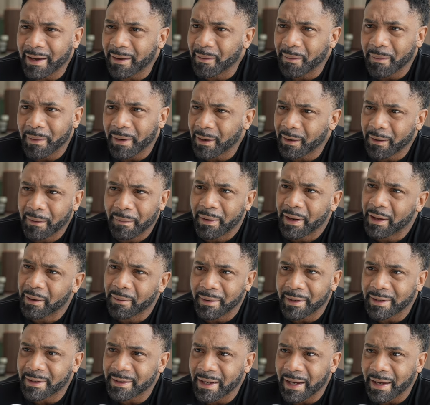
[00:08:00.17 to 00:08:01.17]
Come on, man. I'm going to play
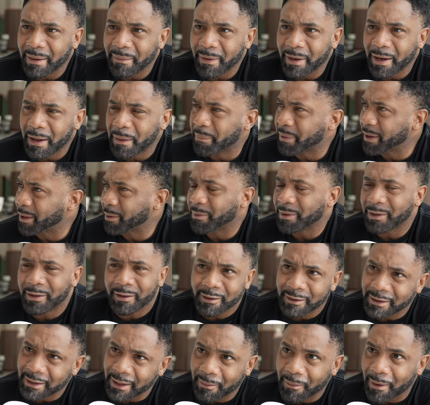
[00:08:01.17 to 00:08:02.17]
with this guy, man. I've been with
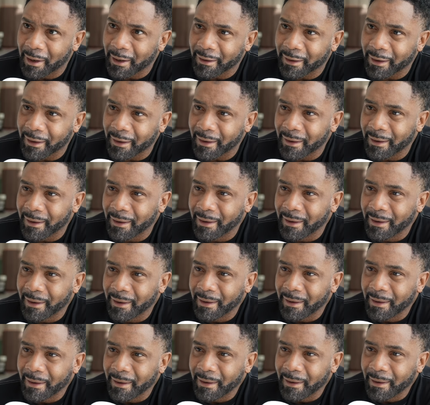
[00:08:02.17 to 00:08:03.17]
Deontay Wilder,
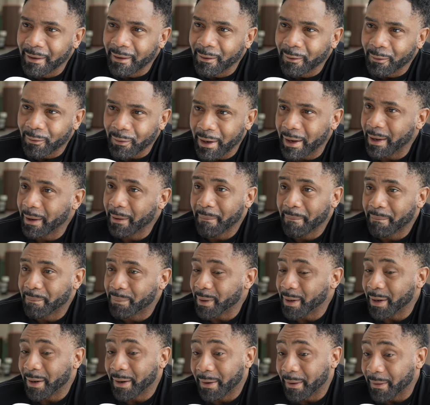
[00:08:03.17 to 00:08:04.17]
right?
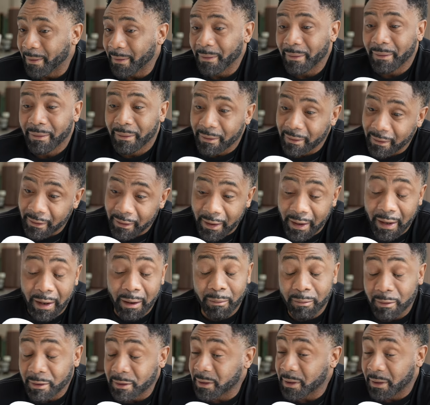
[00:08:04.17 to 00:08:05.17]
But
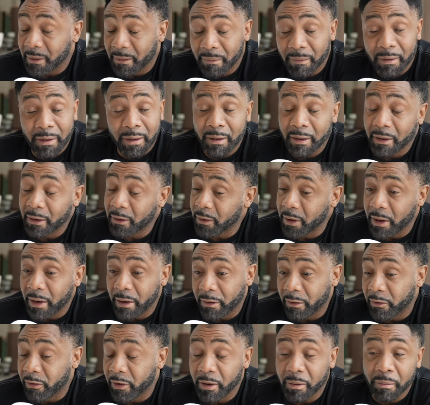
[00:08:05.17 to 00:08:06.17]
that was an in-
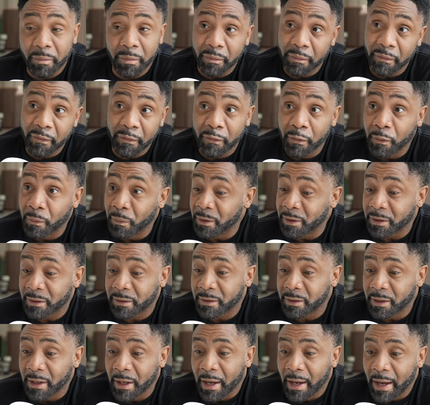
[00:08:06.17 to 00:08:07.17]
incredible
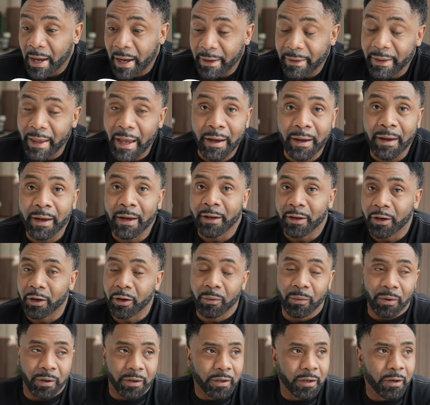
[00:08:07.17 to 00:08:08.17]
performance. And that, you
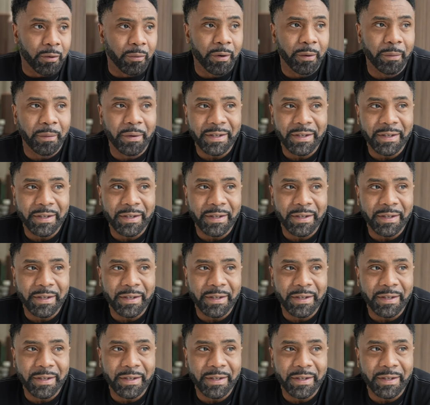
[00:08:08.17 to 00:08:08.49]
know what? You know what?